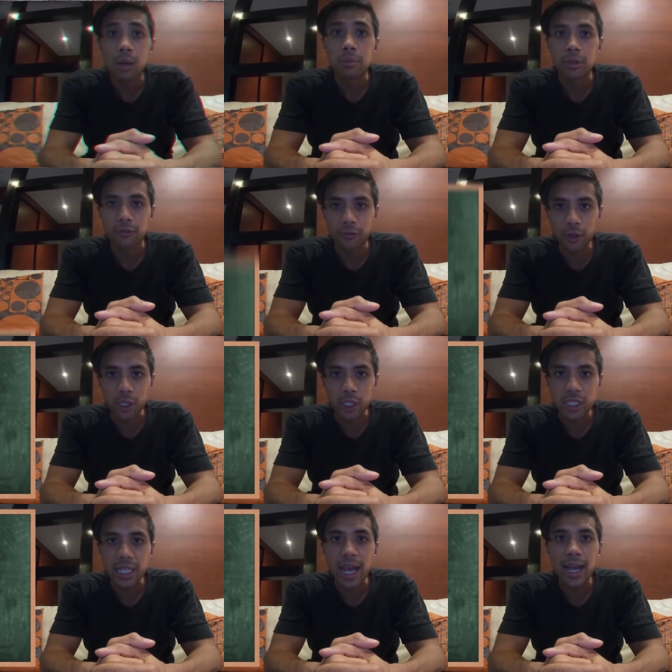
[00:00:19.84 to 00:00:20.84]
But
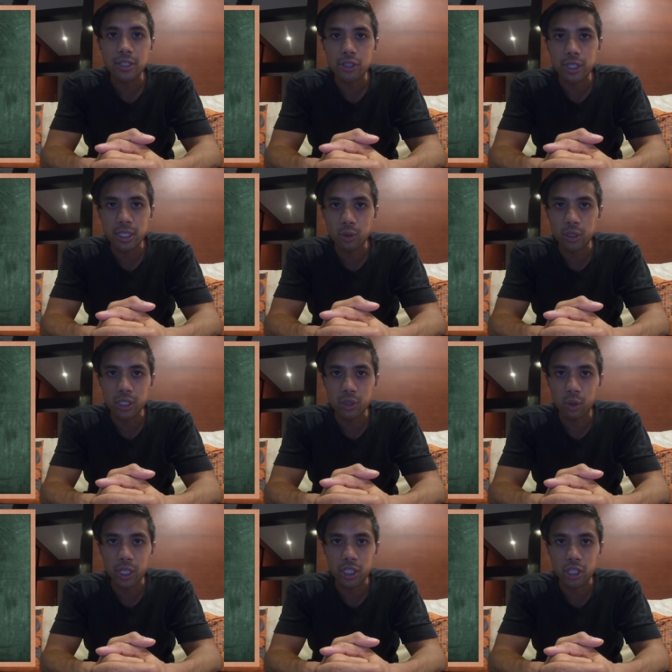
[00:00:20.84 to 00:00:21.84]
first, answer this quiz
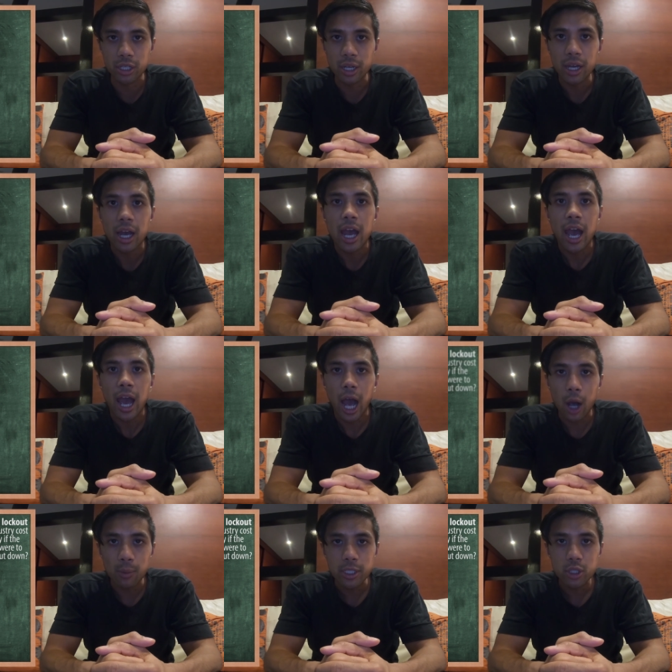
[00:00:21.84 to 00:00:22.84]
question.
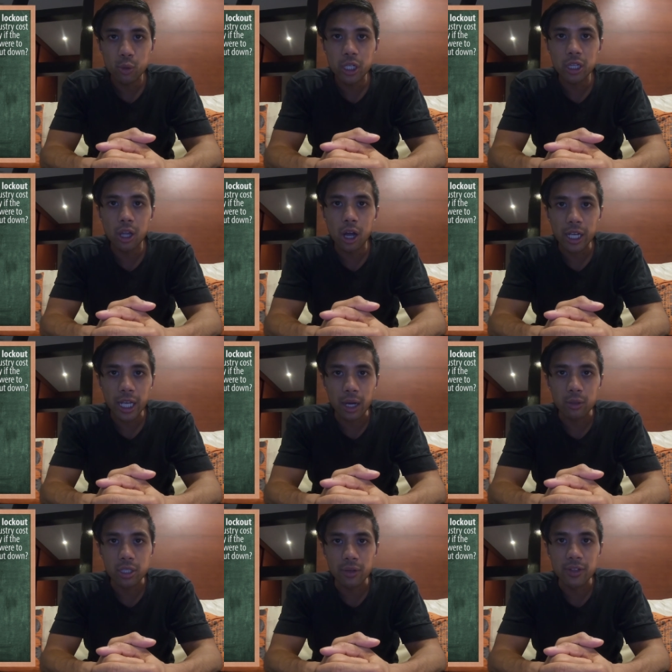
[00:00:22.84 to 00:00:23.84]
How much would a
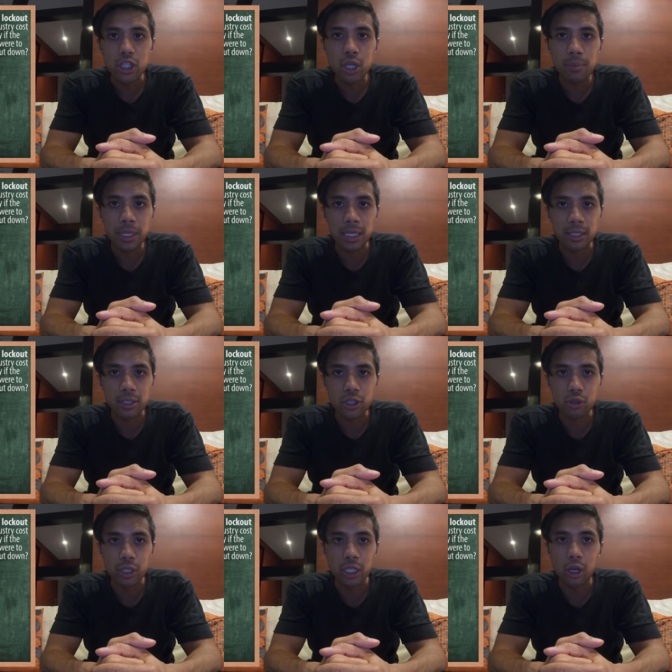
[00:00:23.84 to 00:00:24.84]
lockout of the shipping
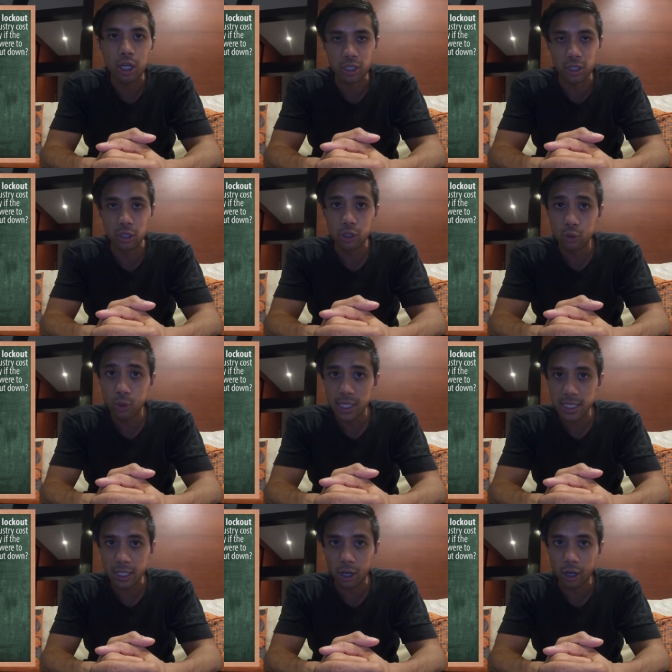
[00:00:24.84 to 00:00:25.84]
industry cost the U
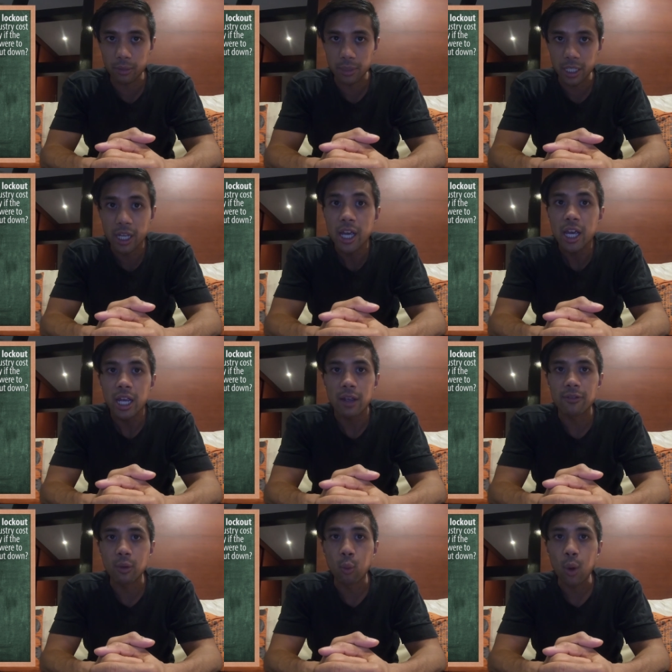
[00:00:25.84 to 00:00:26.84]
S economy
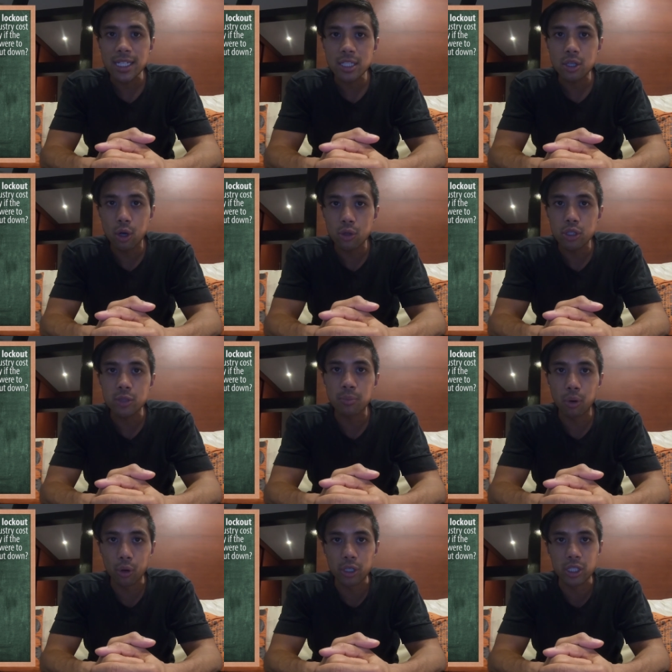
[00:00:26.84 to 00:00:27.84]
if the West Coast
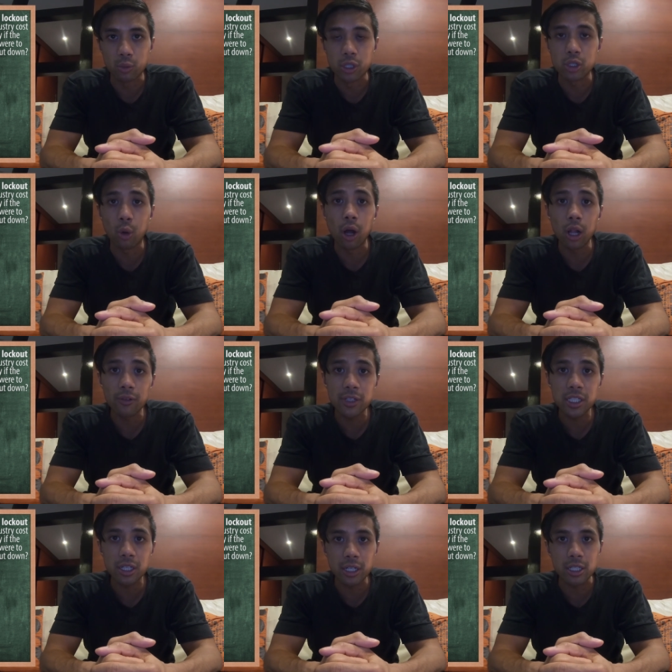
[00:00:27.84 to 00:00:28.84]
ports were to all of a
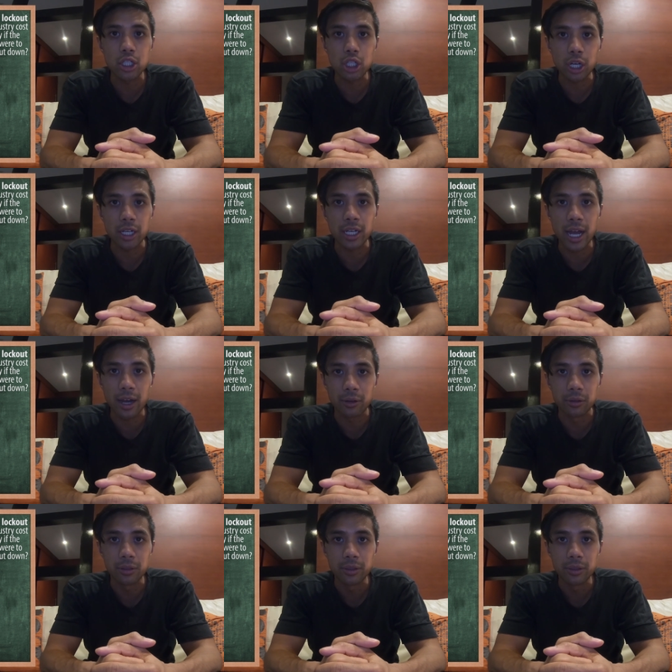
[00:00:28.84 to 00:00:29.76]
sudden shut down?